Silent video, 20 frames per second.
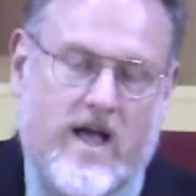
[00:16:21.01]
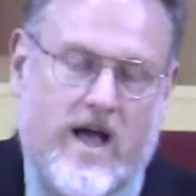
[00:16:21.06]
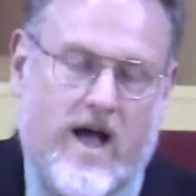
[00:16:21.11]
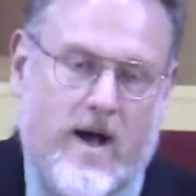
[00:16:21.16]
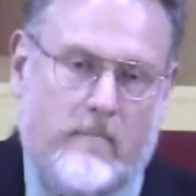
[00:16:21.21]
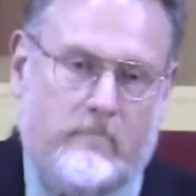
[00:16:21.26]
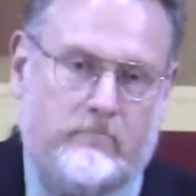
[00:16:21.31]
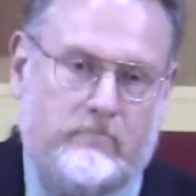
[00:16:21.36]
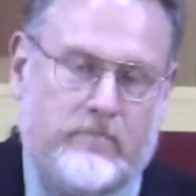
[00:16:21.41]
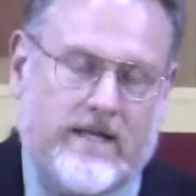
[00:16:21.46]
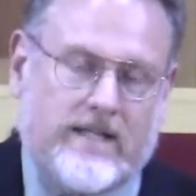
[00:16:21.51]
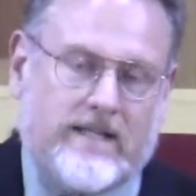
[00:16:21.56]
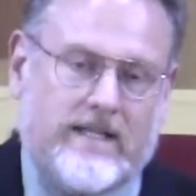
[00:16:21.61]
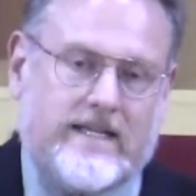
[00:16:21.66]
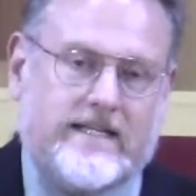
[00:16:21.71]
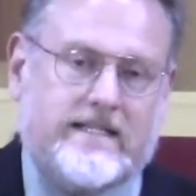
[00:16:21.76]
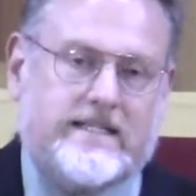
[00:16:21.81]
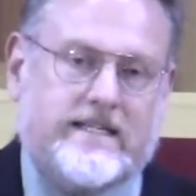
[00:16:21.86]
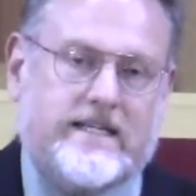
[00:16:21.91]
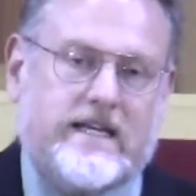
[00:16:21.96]

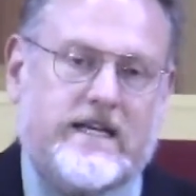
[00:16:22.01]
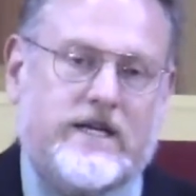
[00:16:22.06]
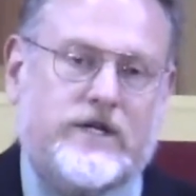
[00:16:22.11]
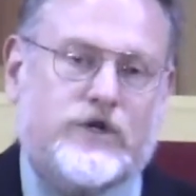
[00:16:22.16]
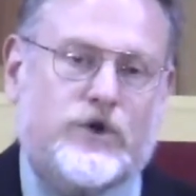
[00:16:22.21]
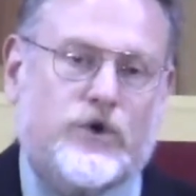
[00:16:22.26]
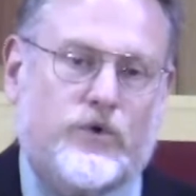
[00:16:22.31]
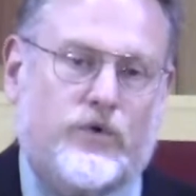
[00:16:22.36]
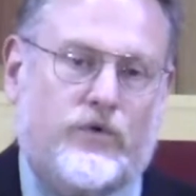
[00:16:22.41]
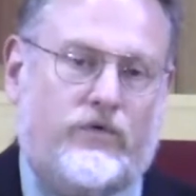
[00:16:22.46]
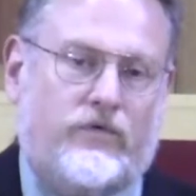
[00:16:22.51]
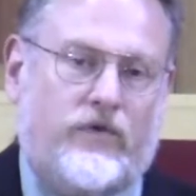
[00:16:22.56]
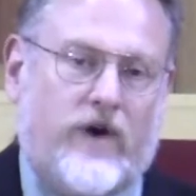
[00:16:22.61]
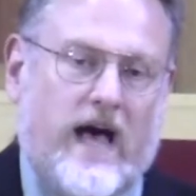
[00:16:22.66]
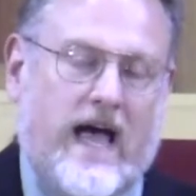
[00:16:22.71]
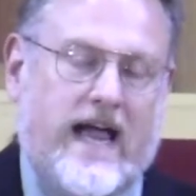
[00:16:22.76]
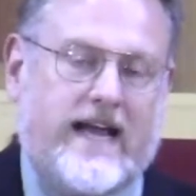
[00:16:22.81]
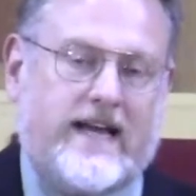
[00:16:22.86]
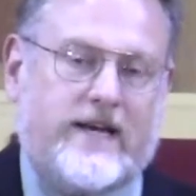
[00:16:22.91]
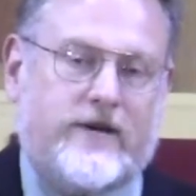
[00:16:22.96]
ability to
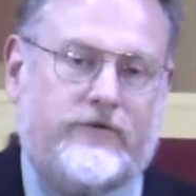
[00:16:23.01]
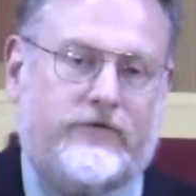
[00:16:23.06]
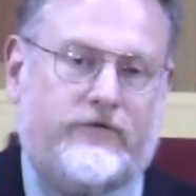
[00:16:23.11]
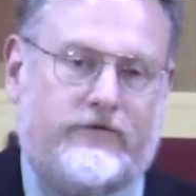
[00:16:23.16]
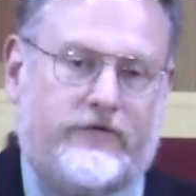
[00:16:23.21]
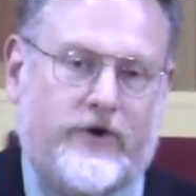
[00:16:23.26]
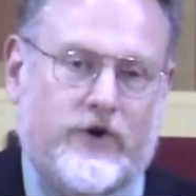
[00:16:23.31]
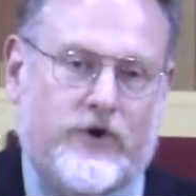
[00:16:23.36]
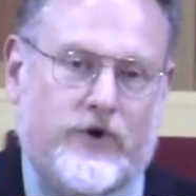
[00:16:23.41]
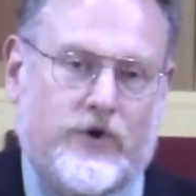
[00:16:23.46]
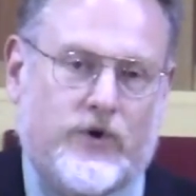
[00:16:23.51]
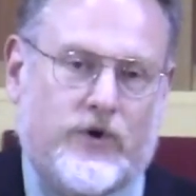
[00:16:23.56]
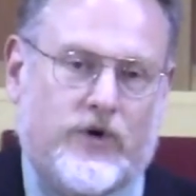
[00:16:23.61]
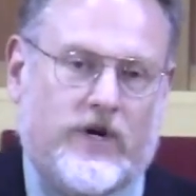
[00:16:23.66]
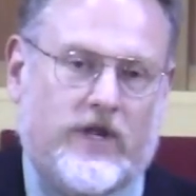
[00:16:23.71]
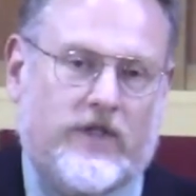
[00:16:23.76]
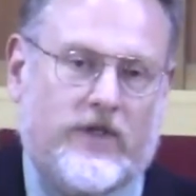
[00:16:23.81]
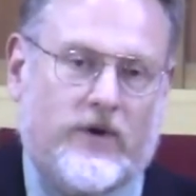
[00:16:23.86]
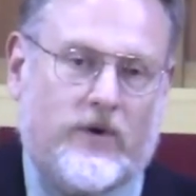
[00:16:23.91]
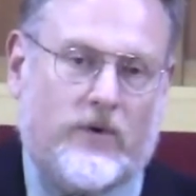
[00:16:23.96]
find
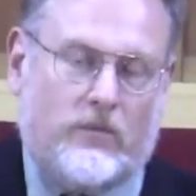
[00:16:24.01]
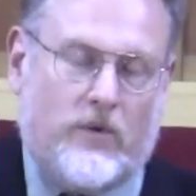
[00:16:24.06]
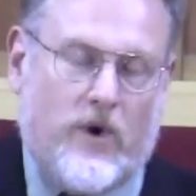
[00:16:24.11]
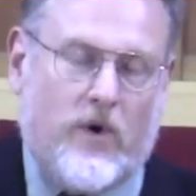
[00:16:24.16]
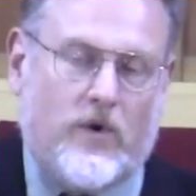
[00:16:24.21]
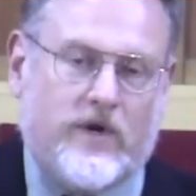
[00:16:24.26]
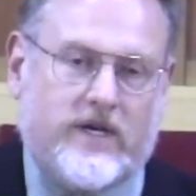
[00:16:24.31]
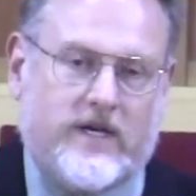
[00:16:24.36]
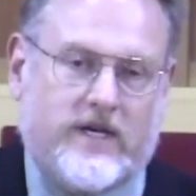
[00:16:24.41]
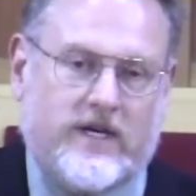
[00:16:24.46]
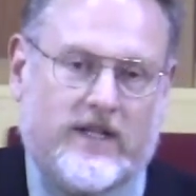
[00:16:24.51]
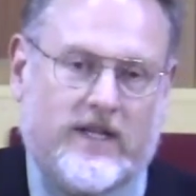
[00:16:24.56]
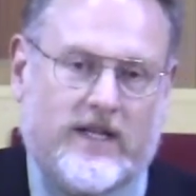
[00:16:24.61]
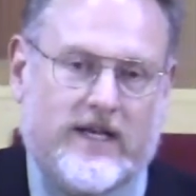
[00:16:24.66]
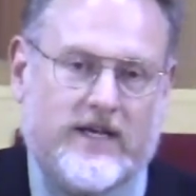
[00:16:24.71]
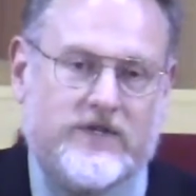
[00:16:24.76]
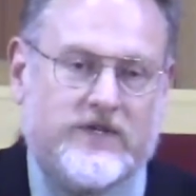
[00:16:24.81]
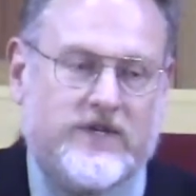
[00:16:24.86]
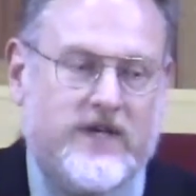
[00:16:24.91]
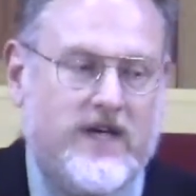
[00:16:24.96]
food that won't kill
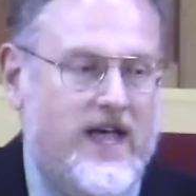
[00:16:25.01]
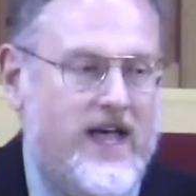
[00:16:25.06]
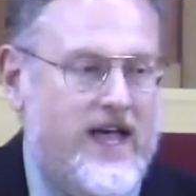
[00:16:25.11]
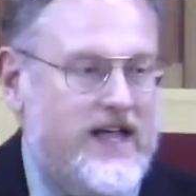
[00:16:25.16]
us